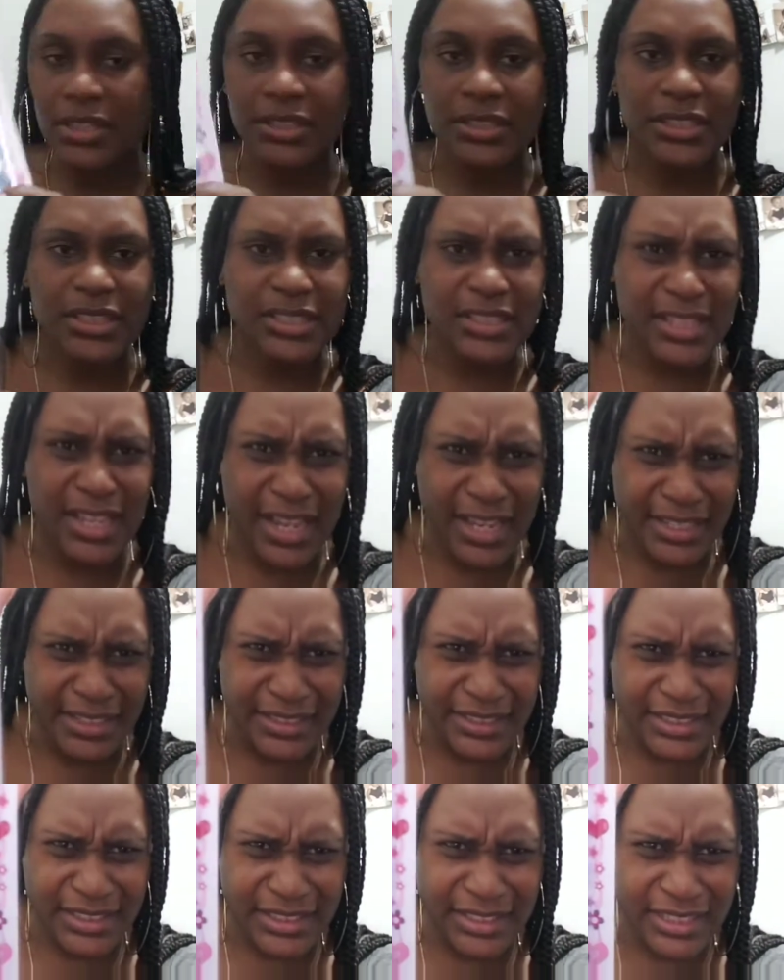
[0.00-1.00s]
This is
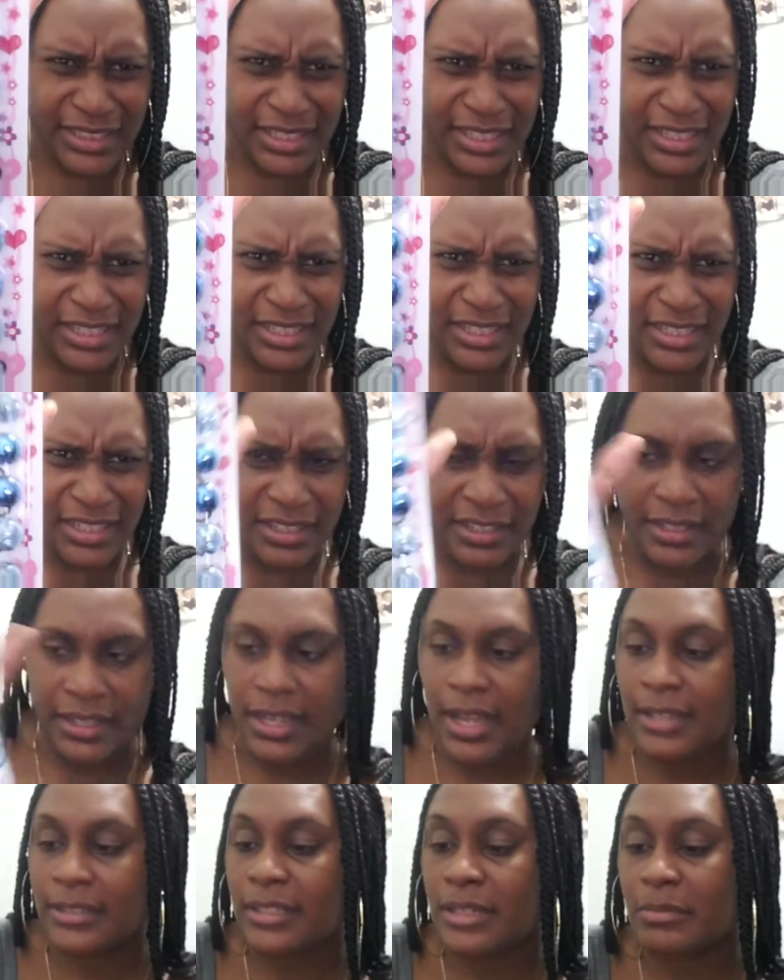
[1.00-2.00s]
nice.
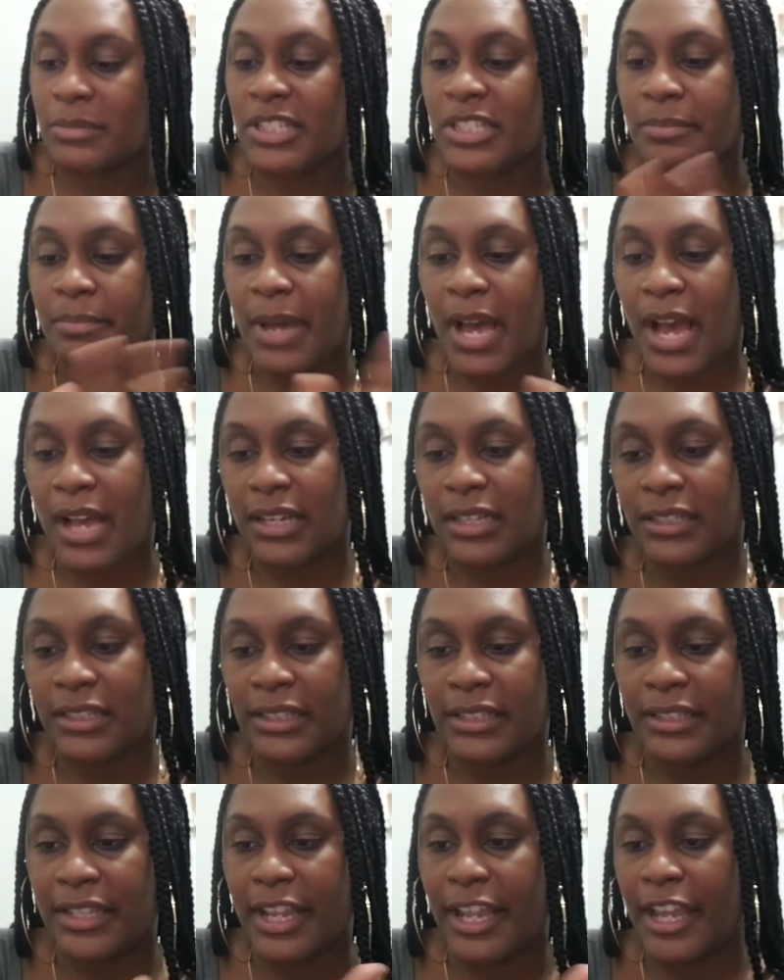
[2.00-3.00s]
You got some sparkle
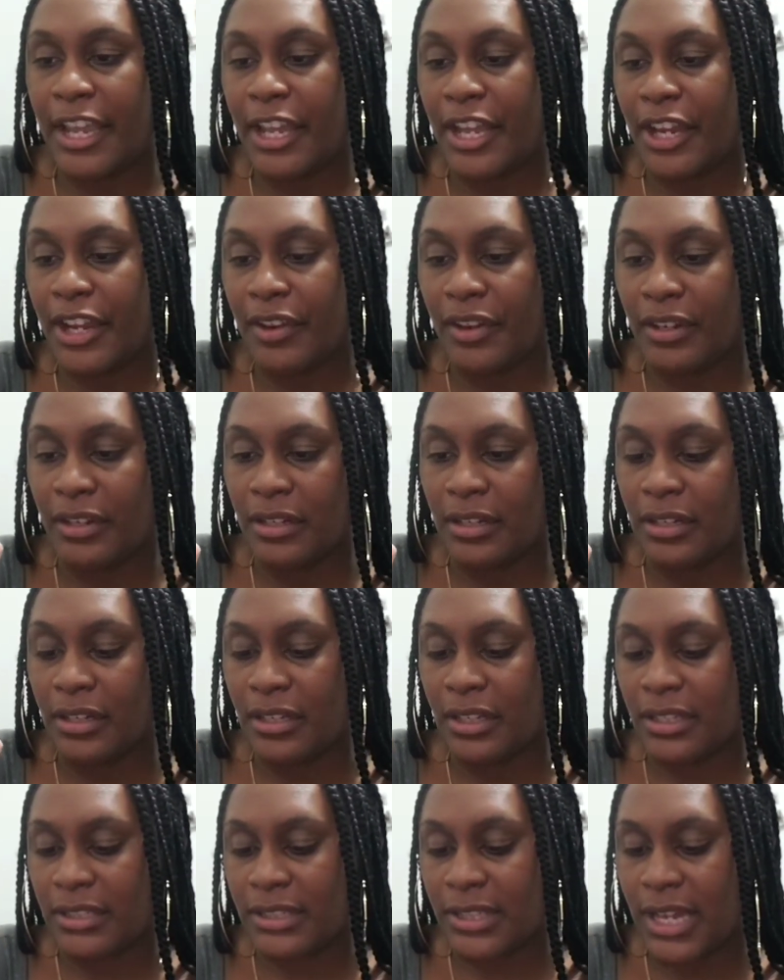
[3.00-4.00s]
in there,
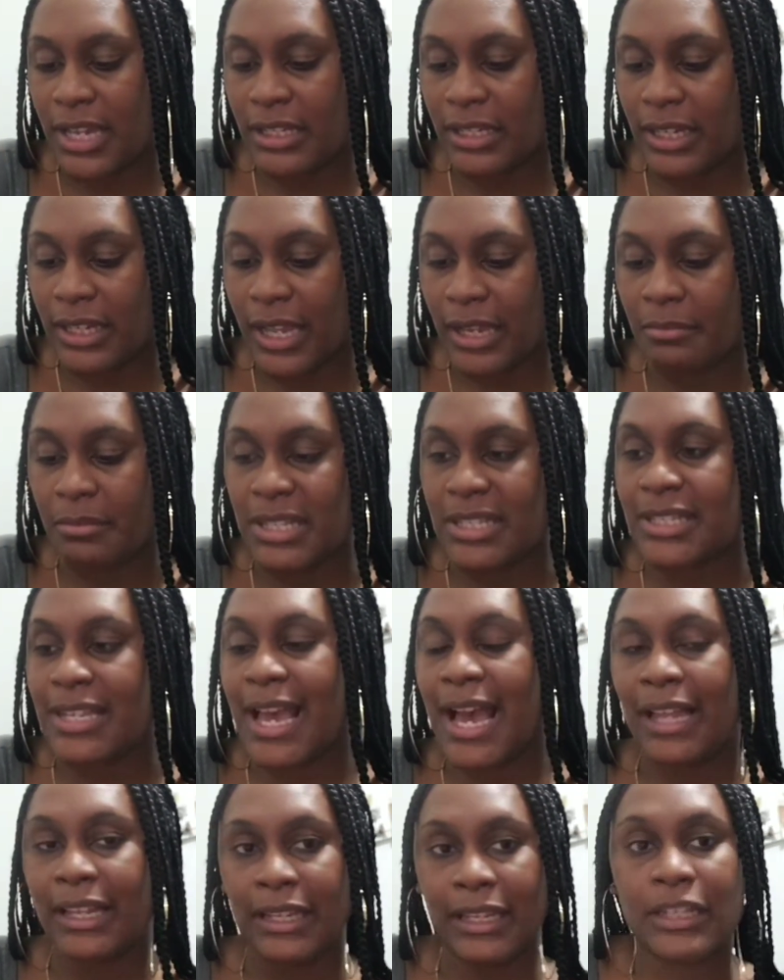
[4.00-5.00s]
and it's kind of like
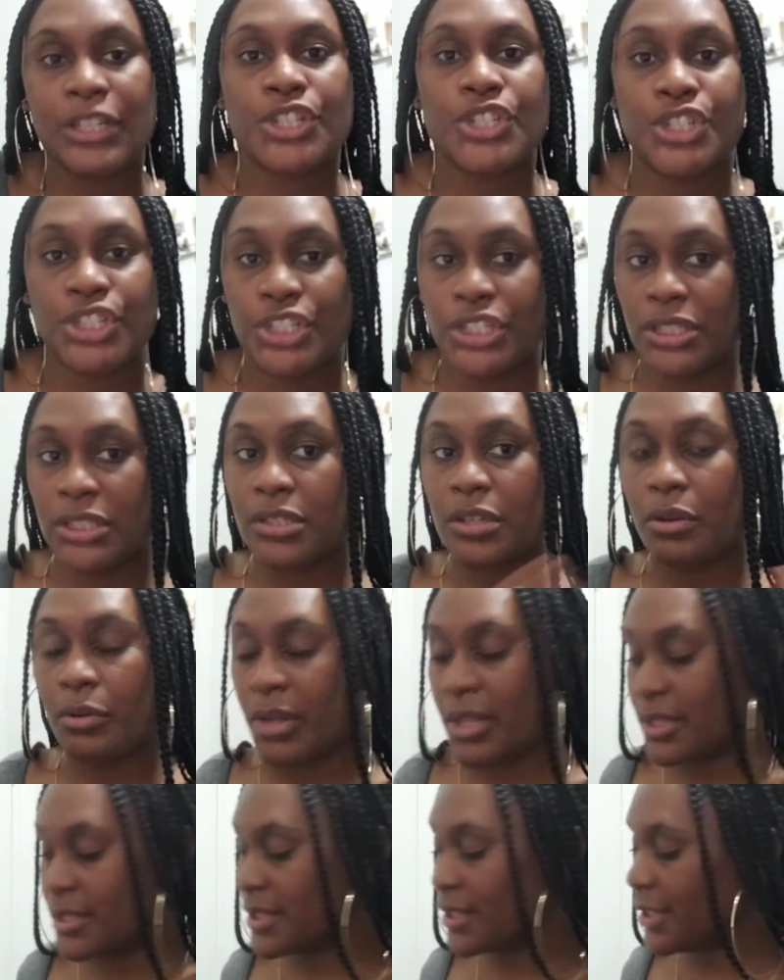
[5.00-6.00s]
metallic. She's
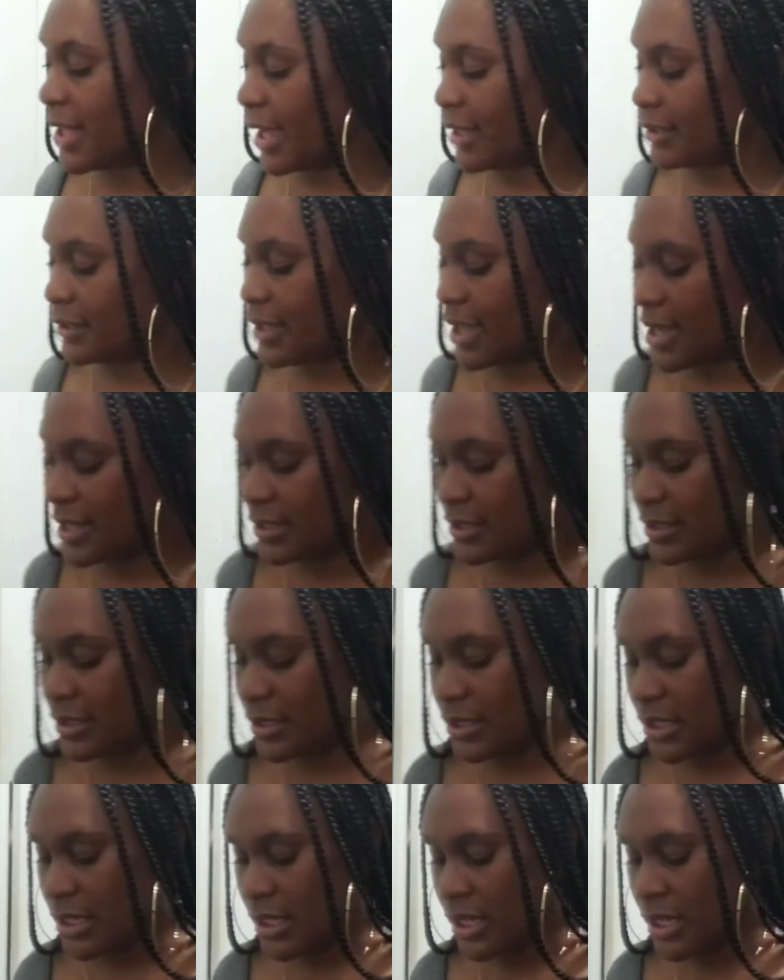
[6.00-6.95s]
going to like that.